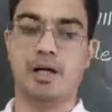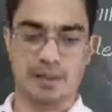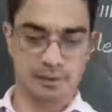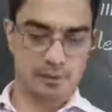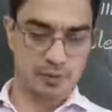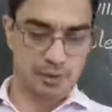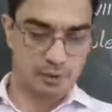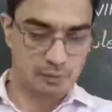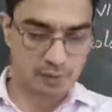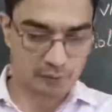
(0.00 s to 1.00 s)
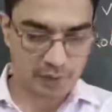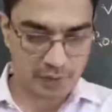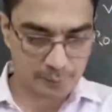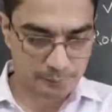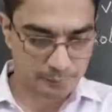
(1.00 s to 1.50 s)
and from
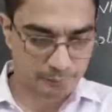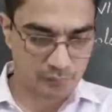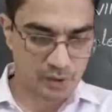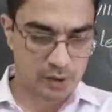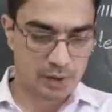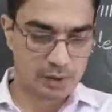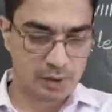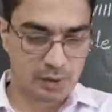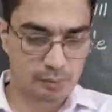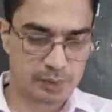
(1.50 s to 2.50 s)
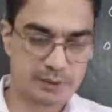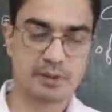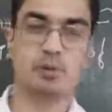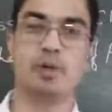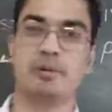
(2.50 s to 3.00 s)
there the
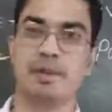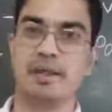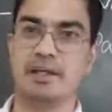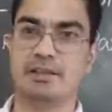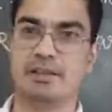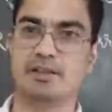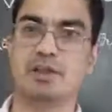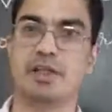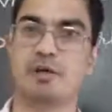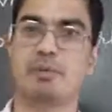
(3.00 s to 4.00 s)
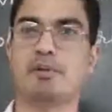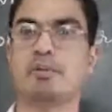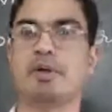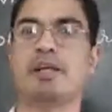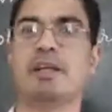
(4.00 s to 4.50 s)
person will be elected. There may
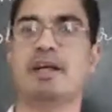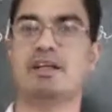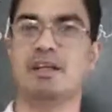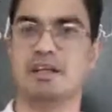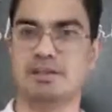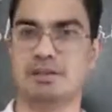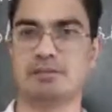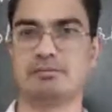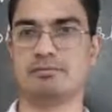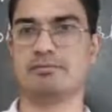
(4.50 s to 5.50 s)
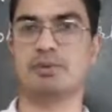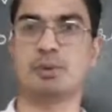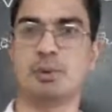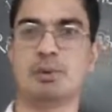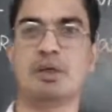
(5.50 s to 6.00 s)
be many candidates,
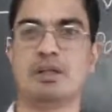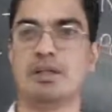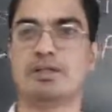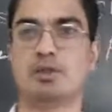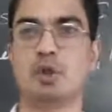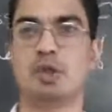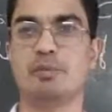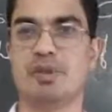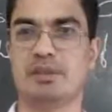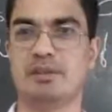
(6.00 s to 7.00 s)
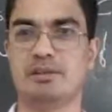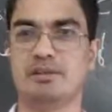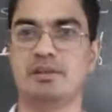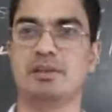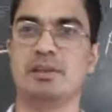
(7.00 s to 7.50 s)
so there is no limit.
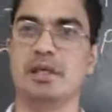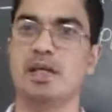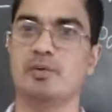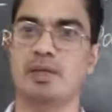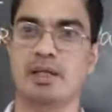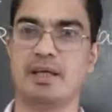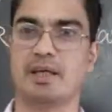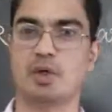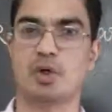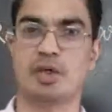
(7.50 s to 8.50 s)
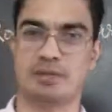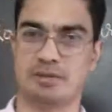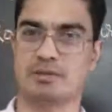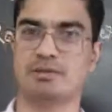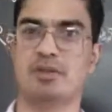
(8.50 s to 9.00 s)
Anyone can
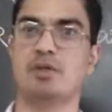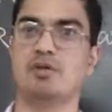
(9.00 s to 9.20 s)
contest.